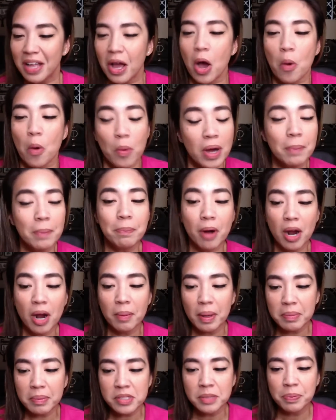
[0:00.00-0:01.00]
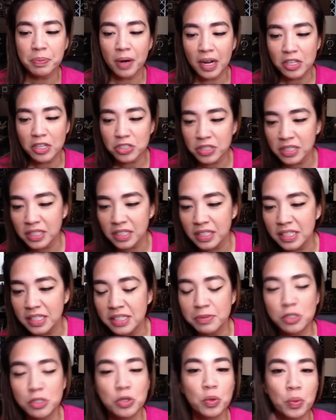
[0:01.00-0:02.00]
what, Barb? I'm surprised you
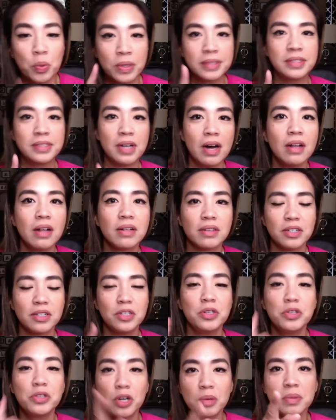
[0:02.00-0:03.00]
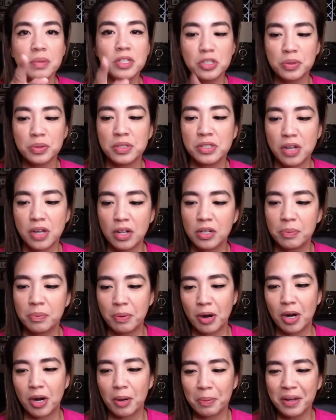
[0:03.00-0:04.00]
didn't do $1. You normally do $1,
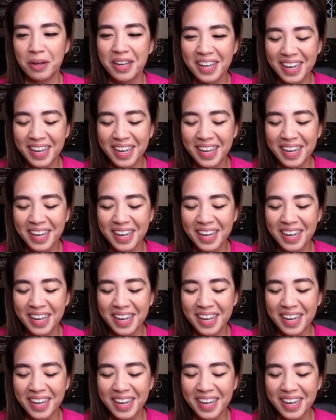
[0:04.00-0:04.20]
Barb.